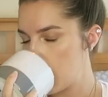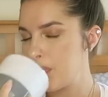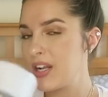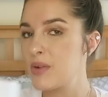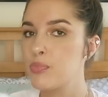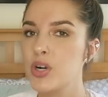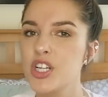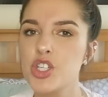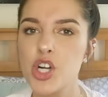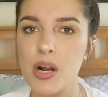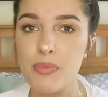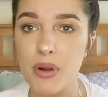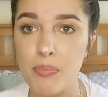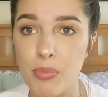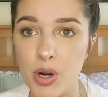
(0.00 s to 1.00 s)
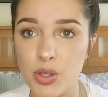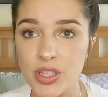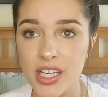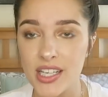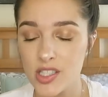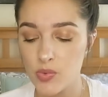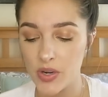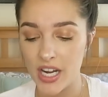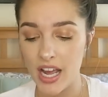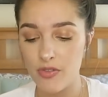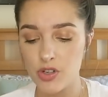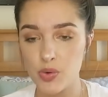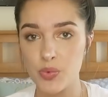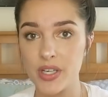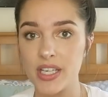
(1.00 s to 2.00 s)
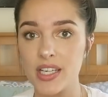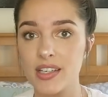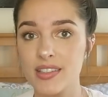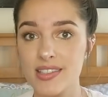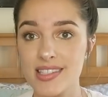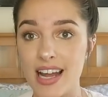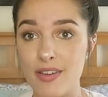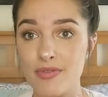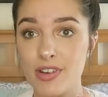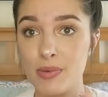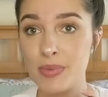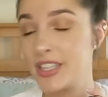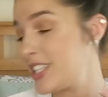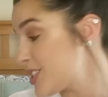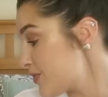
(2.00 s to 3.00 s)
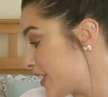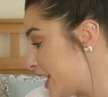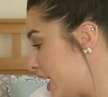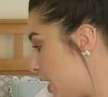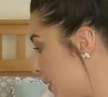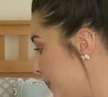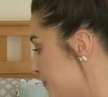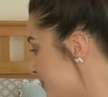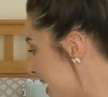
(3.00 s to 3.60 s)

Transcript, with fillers: I mean, I'm pretty sure I'm gonna burn this right after we stop filming this video.